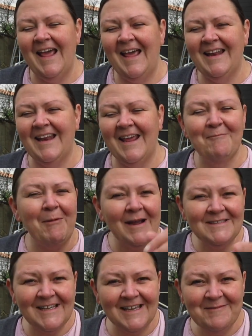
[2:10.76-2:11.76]
and it
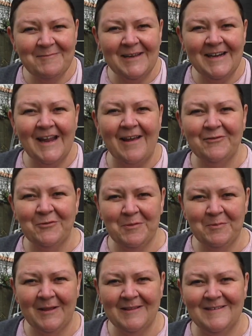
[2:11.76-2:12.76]
might take a minute after we
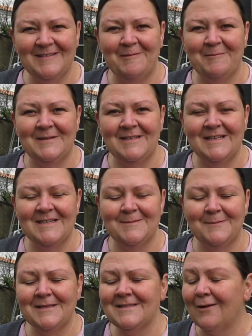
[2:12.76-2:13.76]
plant the tomatillas
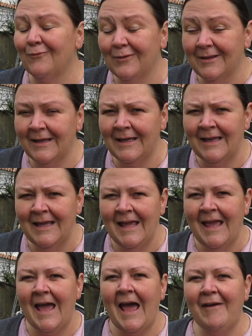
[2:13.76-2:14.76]
because I really
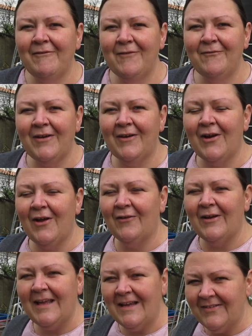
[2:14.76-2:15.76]
haven't figured
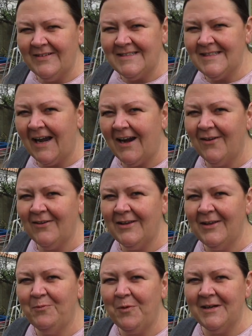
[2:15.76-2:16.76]
out
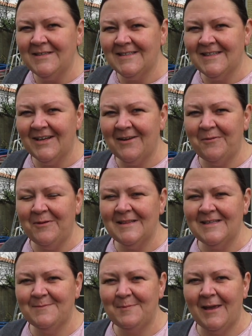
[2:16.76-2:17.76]
entirely what is going to go in
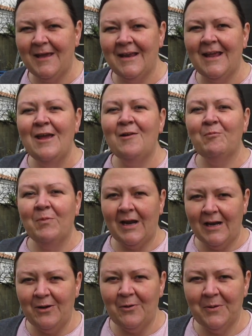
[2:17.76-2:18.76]
this bed but
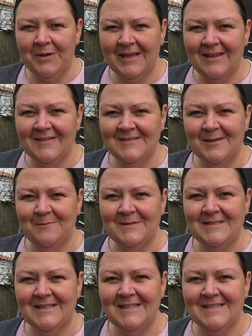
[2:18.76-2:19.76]
I don't want to get the
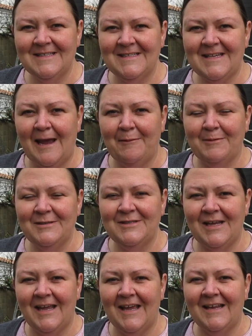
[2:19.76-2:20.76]
tomatillas
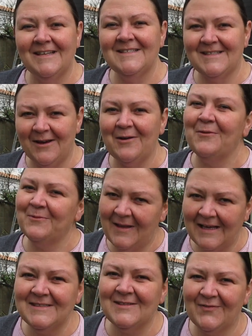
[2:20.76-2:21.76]
established and so
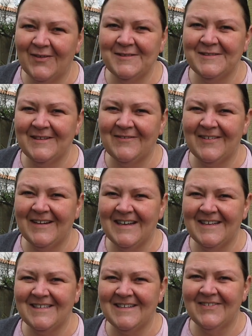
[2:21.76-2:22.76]
that's the first thing we're
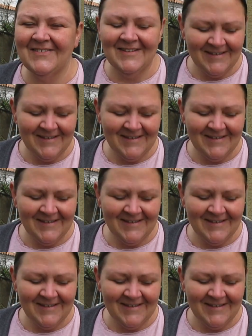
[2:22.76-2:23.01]
going to do.